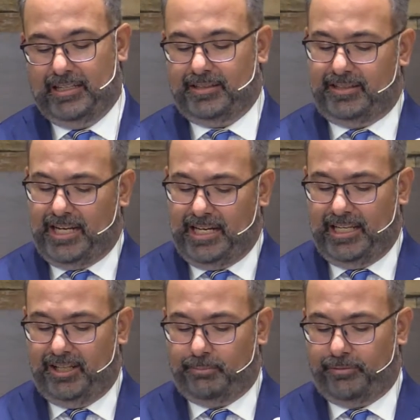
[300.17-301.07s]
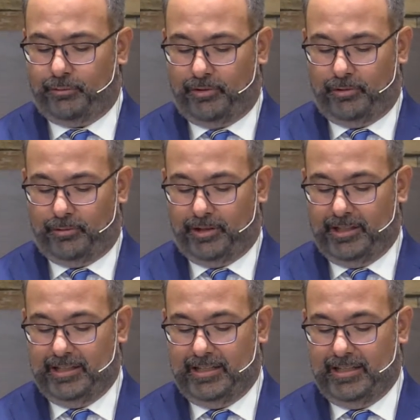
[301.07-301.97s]
detained before the Lord,
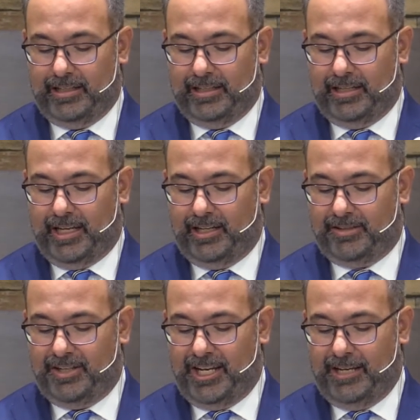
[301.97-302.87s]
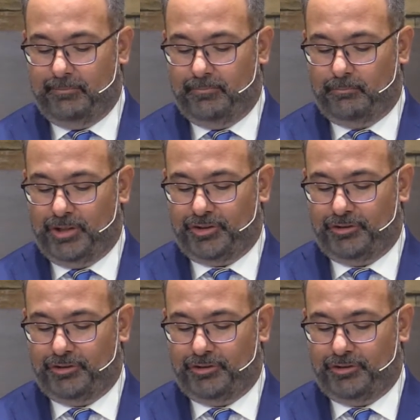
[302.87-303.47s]
and his name was